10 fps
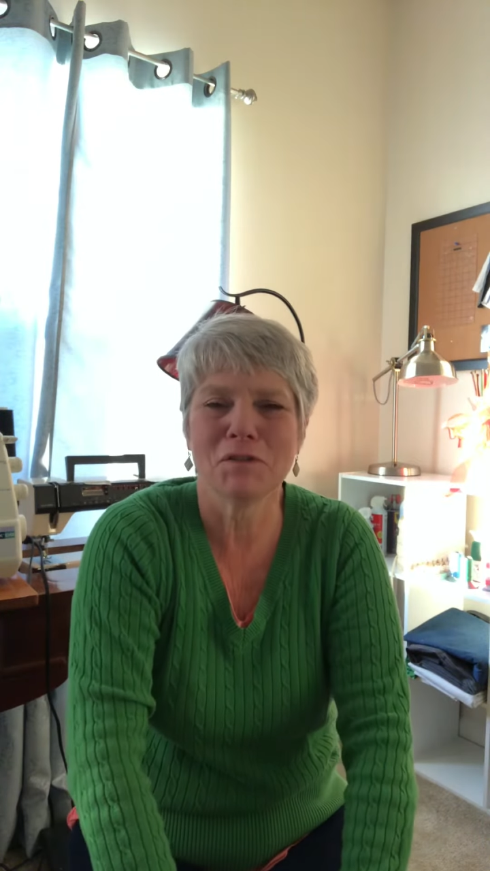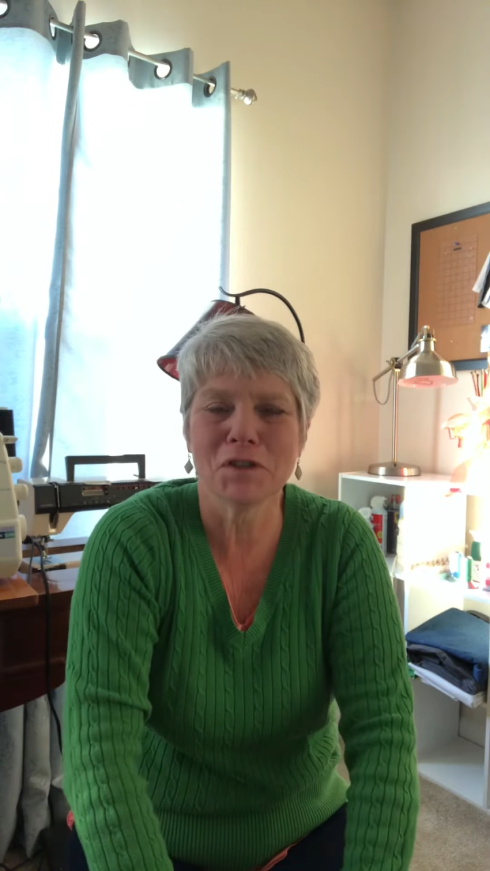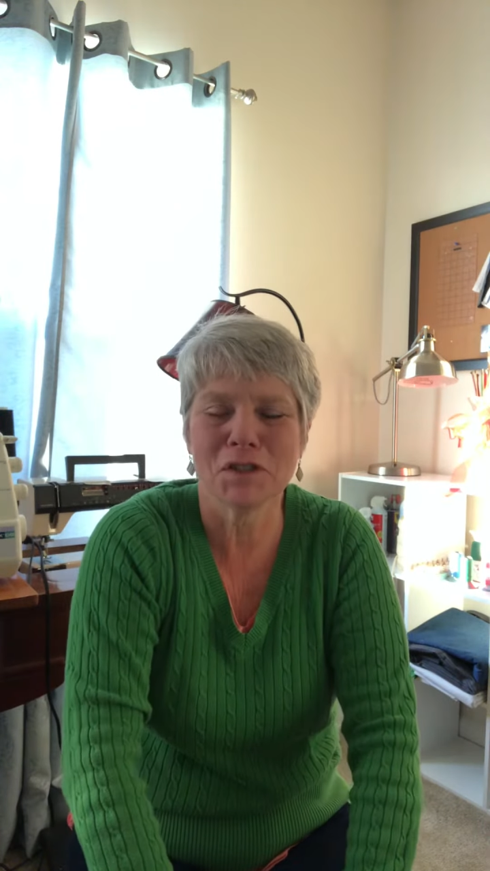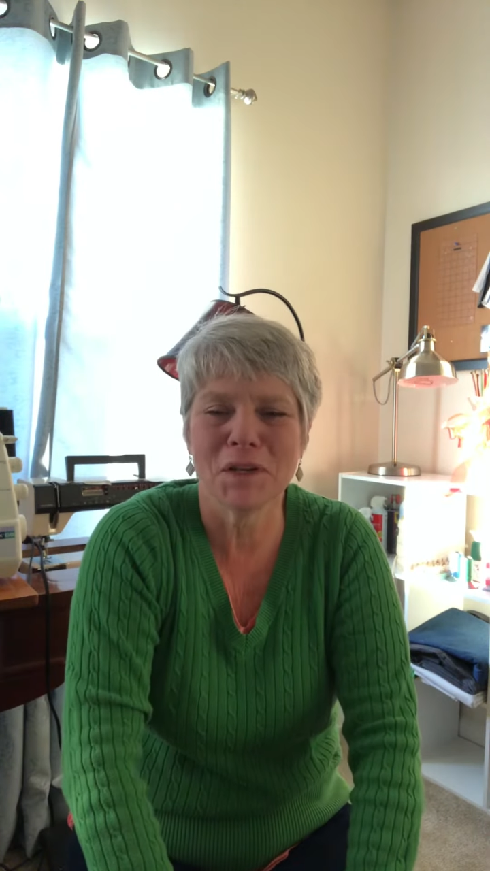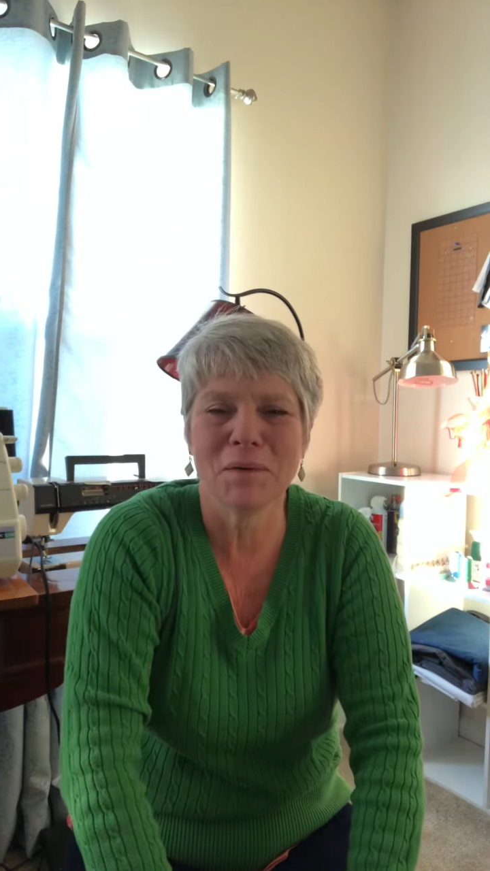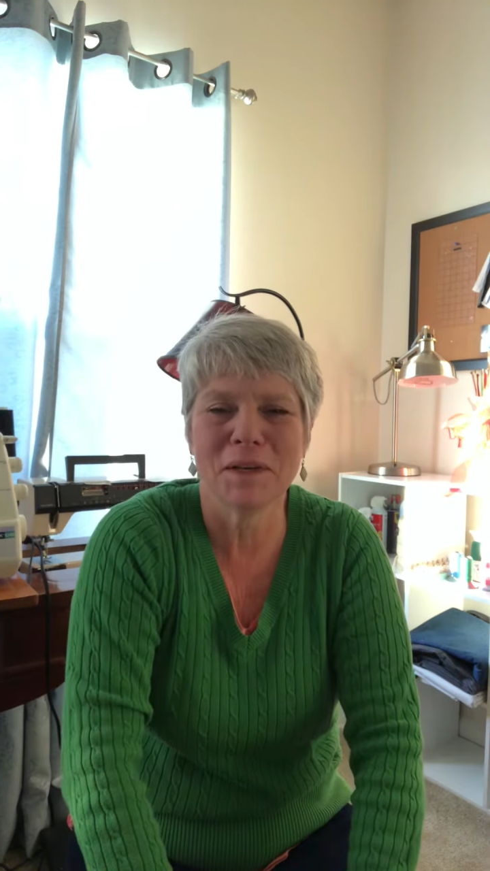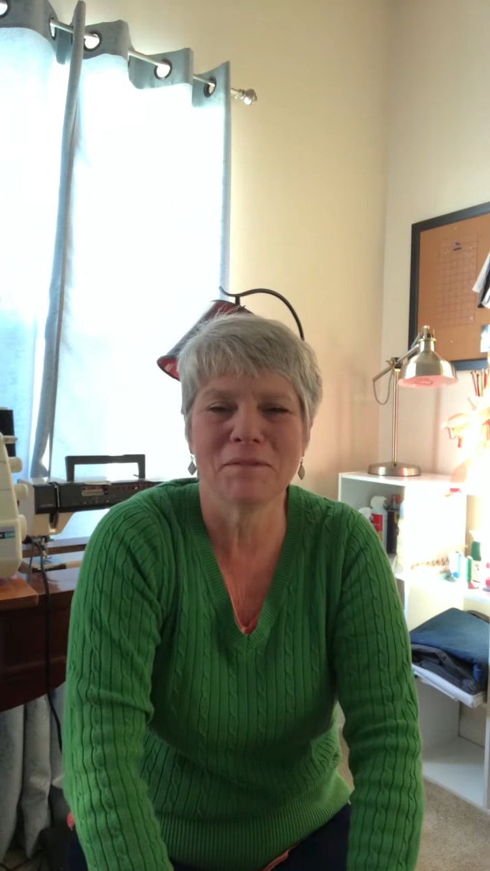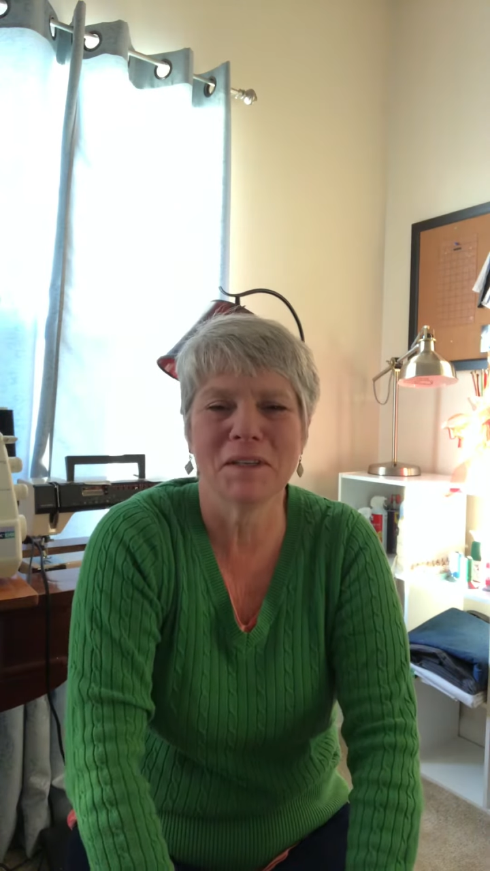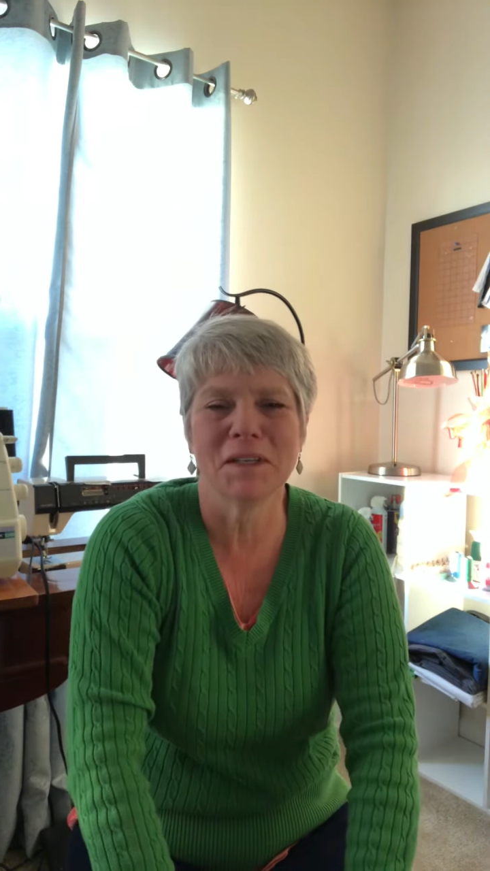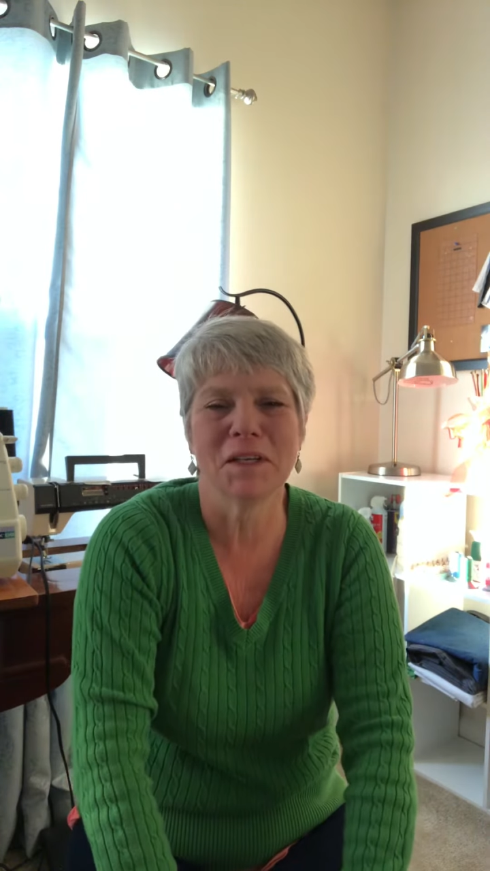of a sewing
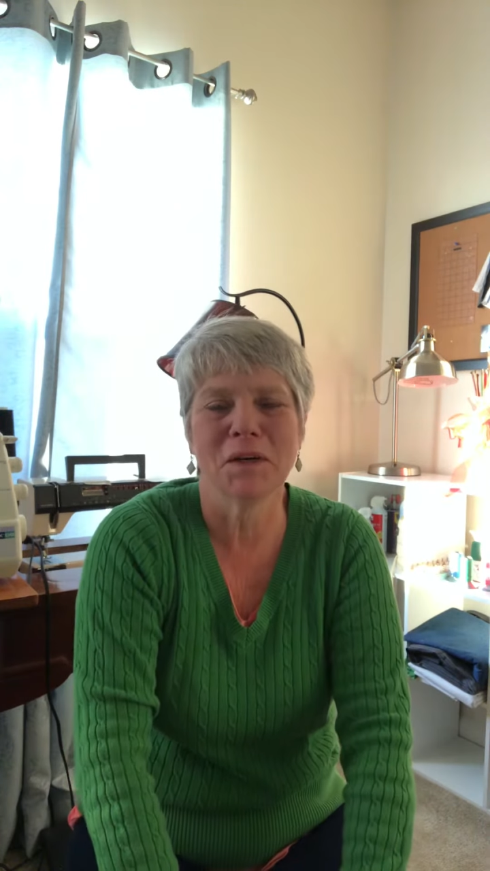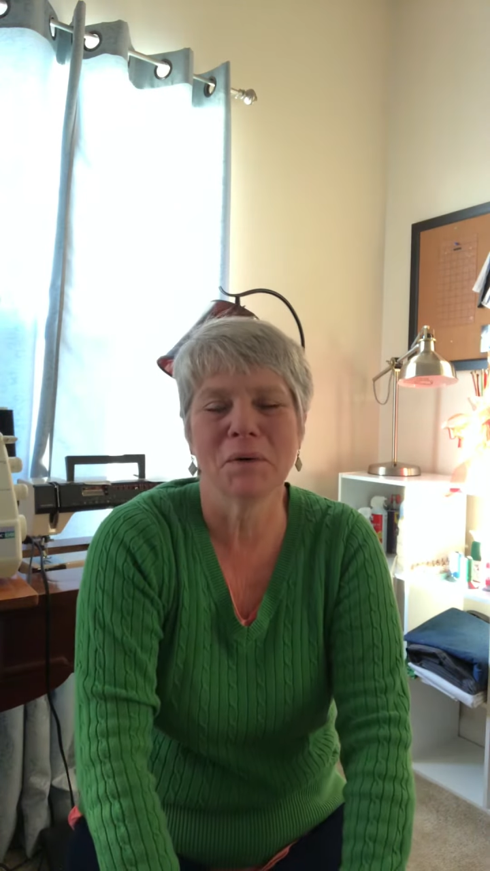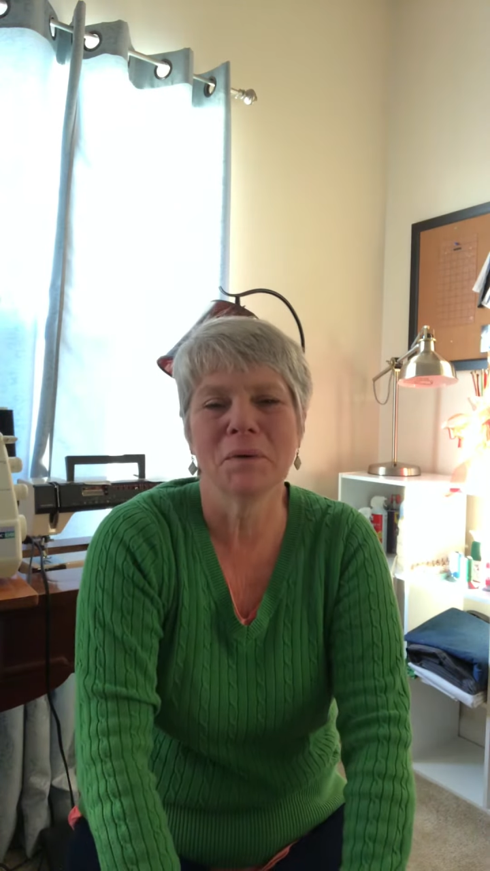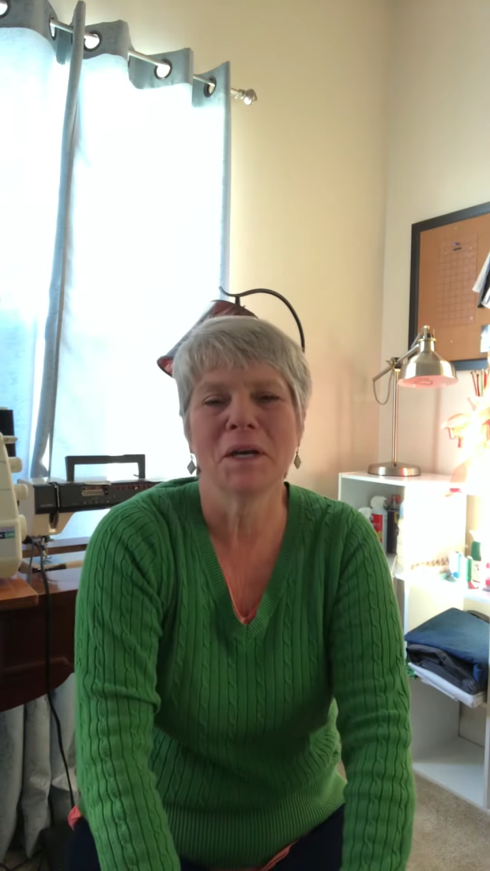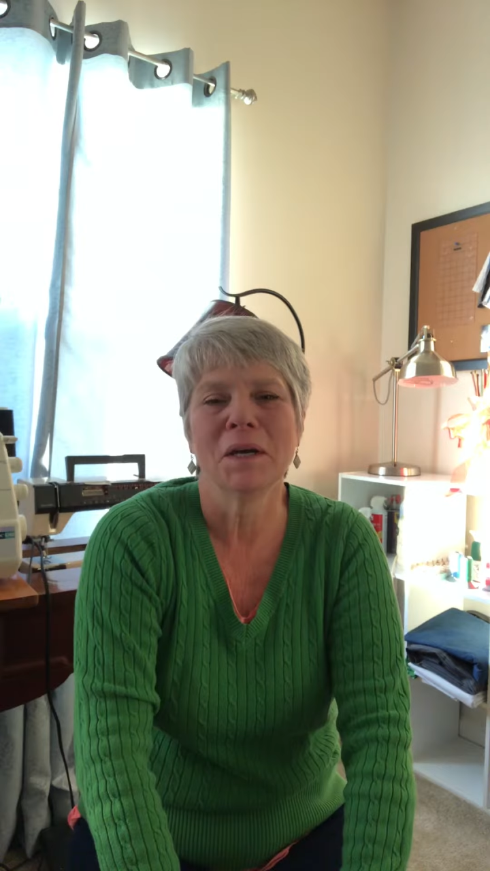video,